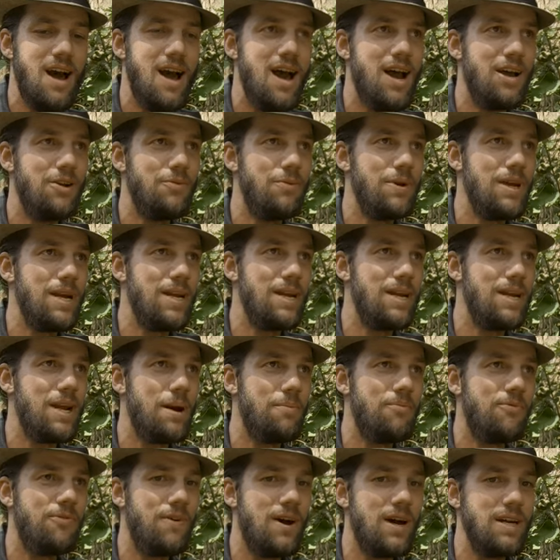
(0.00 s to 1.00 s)
and we ended
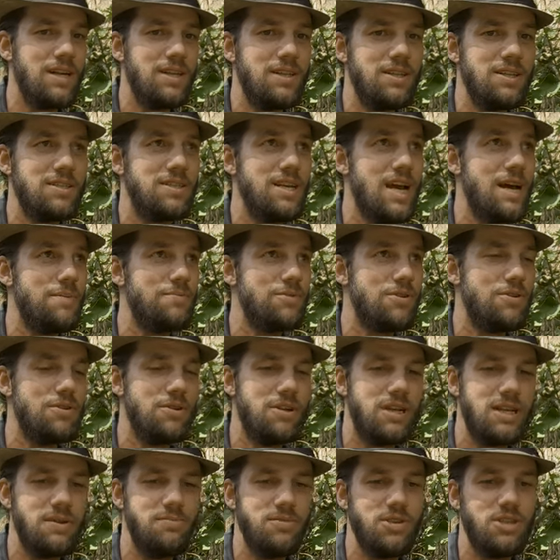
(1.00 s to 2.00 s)
up finding this
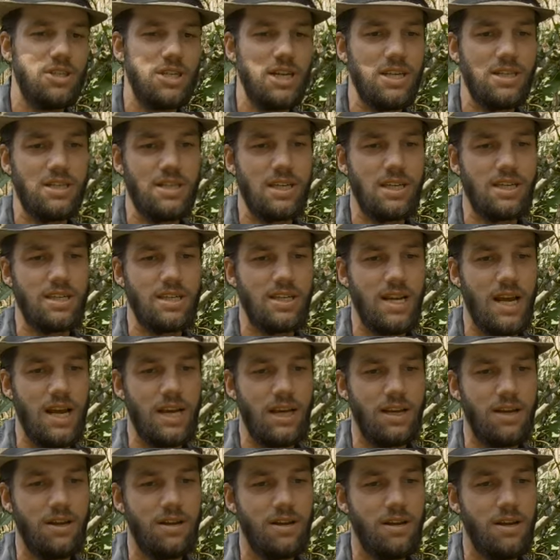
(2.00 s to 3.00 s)
absolutely majestic
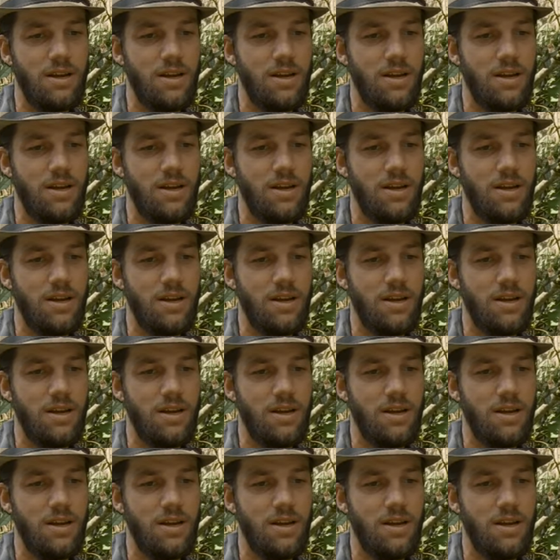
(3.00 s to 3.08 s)
snake.